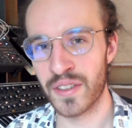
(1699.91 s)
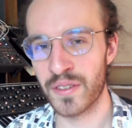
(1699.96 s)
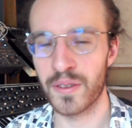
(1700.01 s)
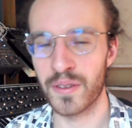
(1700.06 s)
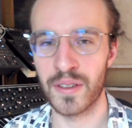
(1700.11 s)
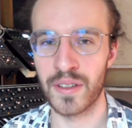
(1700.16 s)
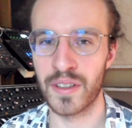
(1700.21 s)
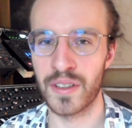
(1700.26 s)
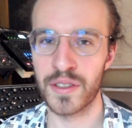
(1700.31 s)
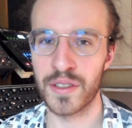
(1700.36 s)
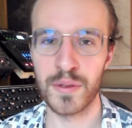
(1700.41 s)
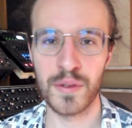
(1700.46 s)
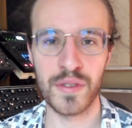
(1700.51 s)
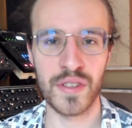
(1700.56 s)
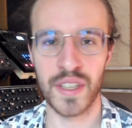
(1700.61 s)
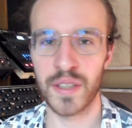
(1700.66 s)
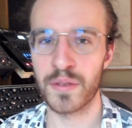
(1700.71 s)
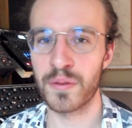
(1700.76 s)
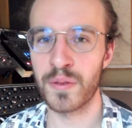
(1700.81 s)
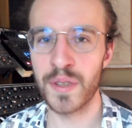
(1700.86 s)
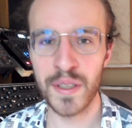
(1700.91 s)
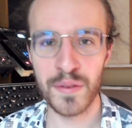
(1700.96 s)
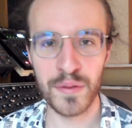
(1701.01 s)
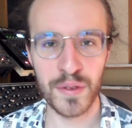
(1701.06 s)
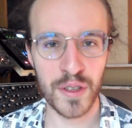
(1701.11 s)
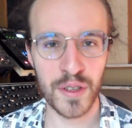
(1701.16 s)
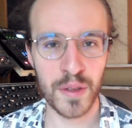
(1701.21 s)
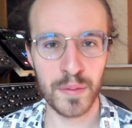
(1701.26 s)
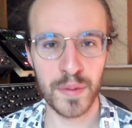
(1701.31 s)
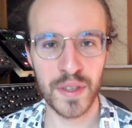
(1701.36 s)
or using
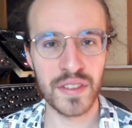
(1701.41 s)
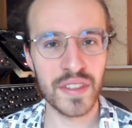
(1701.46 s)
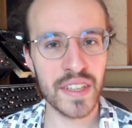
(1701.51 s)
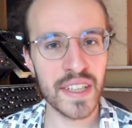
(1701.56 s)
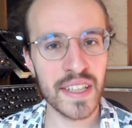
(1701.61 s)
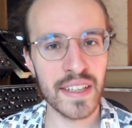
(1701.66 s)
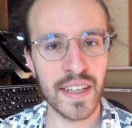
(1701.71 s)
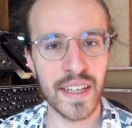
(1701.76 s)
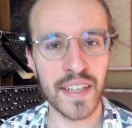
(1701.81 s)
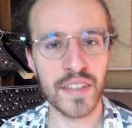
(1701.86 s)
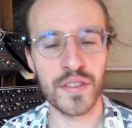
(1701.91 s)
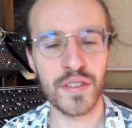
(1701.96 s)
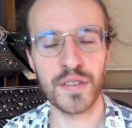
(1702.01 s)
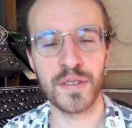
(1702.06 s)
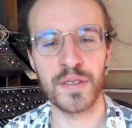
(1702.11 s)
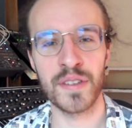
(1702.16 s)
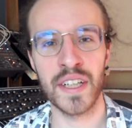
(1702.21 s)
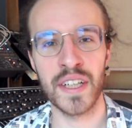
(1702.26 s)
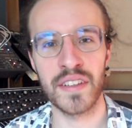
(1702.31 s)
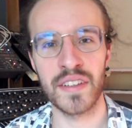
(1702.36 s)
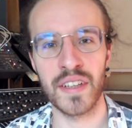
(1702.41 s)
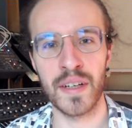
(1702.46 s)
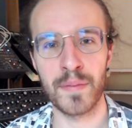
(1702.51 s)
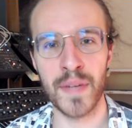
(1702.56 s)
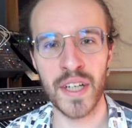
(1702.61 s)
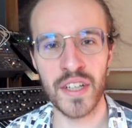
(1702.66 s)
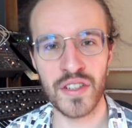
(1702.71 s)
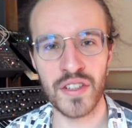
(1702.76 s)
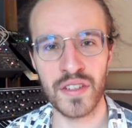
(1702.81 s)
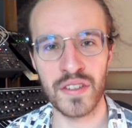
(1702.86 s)
reverb and delay to create
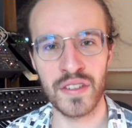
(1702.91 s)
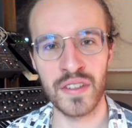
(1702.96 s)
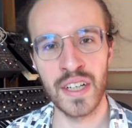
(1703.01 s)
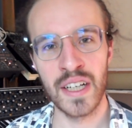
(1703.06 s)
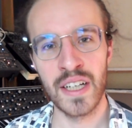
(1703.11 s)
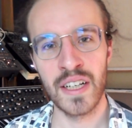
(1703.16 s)
dimension,